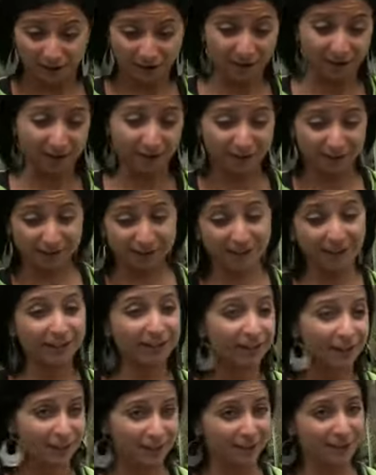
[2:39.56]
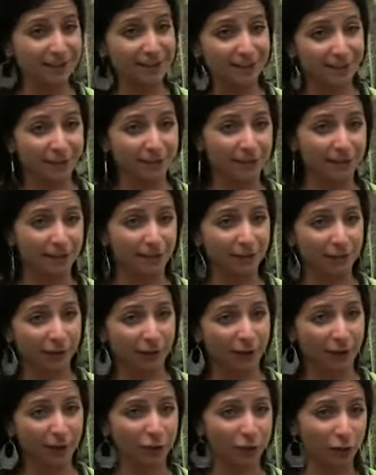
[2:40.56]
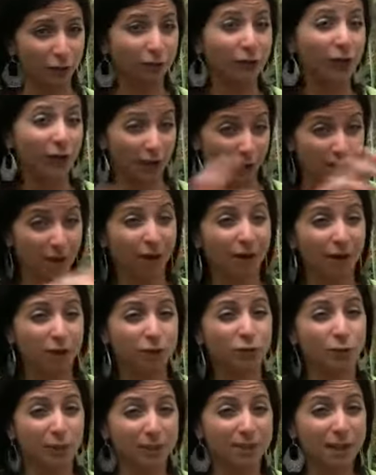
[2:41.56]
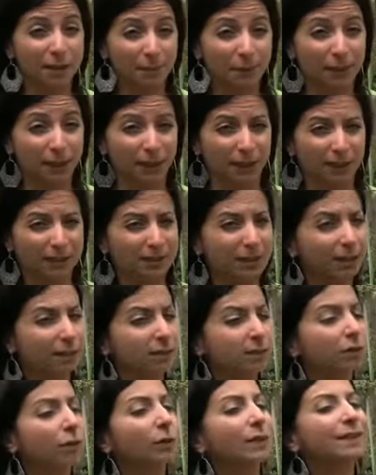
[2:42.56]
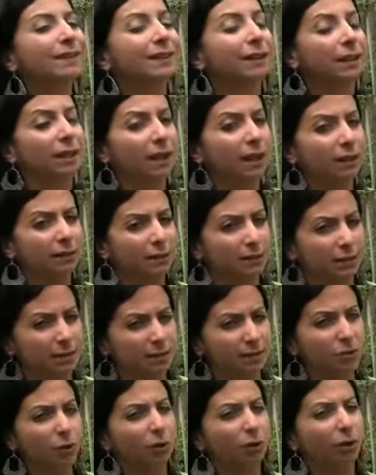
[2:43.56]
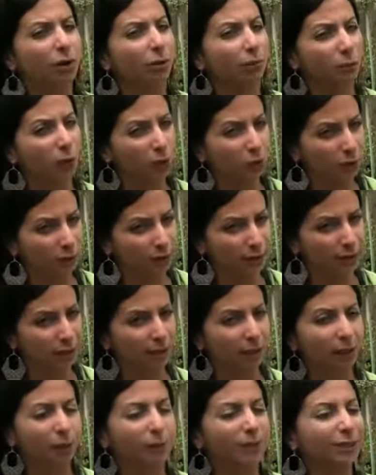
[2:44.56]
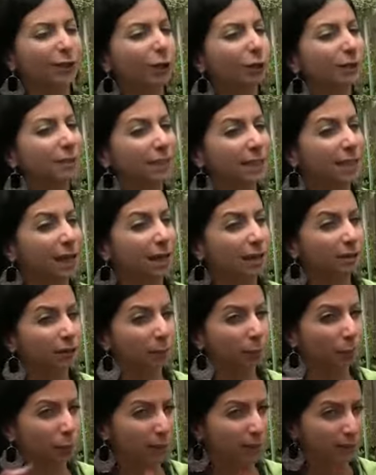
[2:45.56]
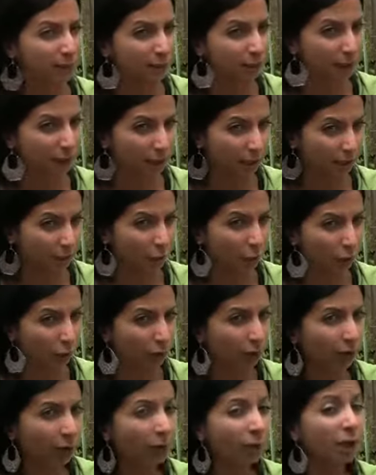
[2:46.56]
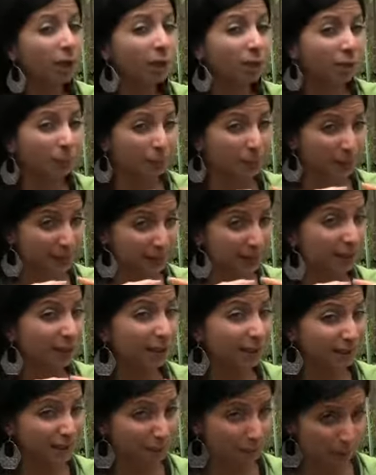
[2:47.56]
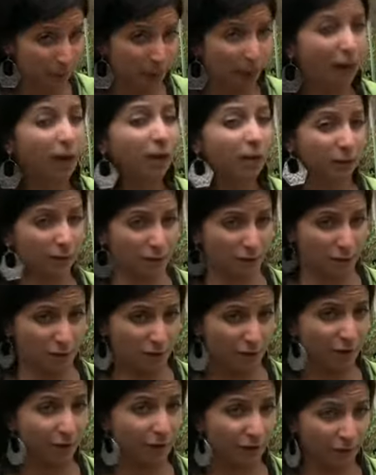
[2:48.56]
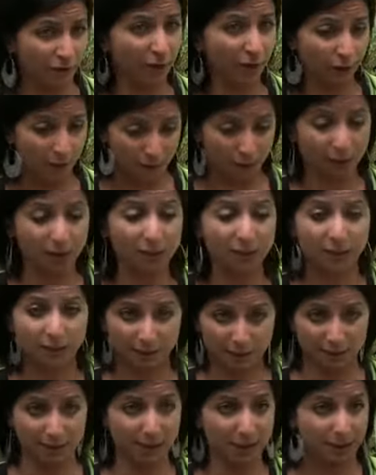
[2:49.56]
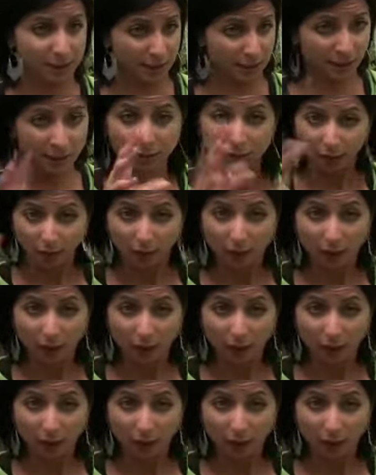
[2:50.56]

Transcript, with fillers: the, the citizens in the village, you know, they encourage what's happening inside. So it created this whole community. Like, we don't deny the prison anymore. The prison is part of this city.